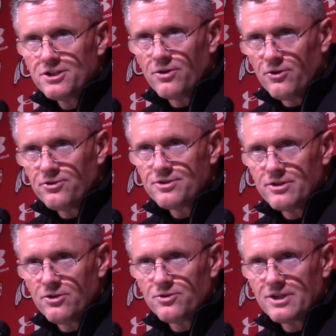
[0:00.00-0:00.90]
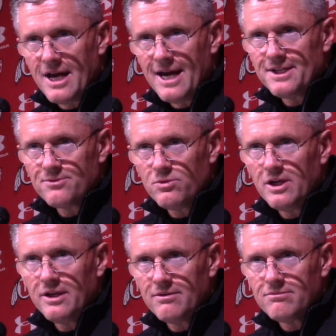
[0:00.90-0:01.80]
So those guys
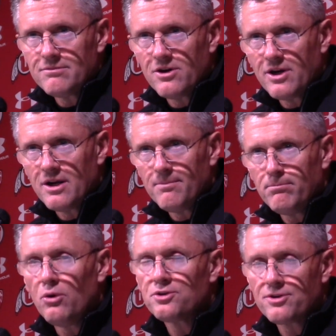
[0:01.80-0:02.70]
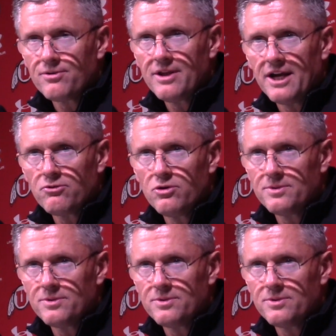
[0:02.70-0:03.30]
really are going to bolster that group,